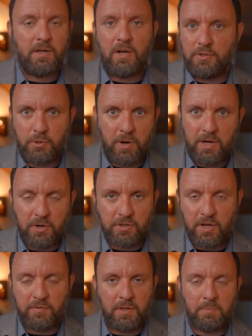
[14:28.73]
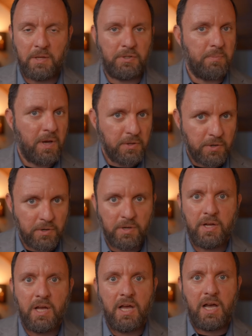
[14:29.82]
consecrating yourself to the Blessed Mother,
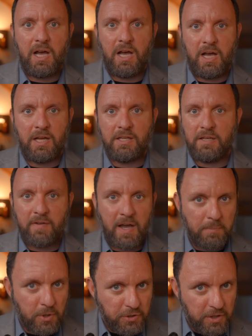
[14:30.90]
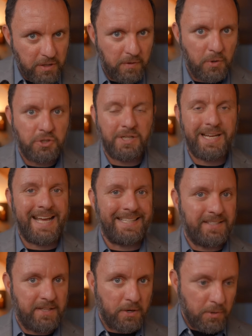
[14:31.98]
divine mercy devotion,
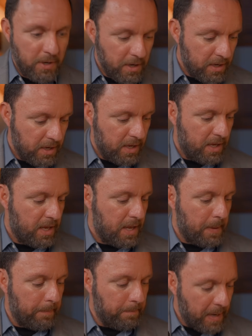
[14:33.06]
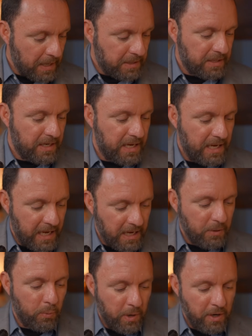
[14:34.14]
etc. But
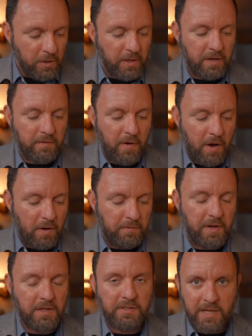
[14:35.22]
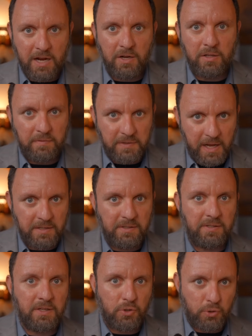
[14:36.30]
it will involve a cycle of
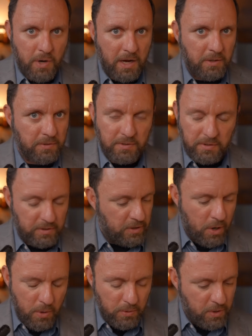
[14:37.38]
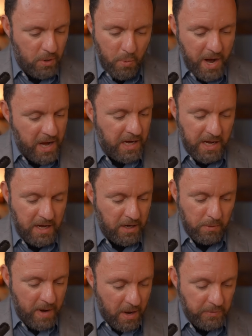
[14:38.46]
tests and trials. No way getting
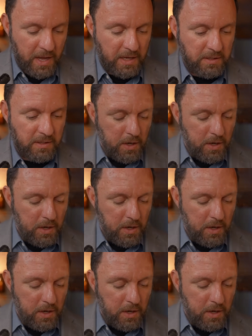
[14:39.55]
around that.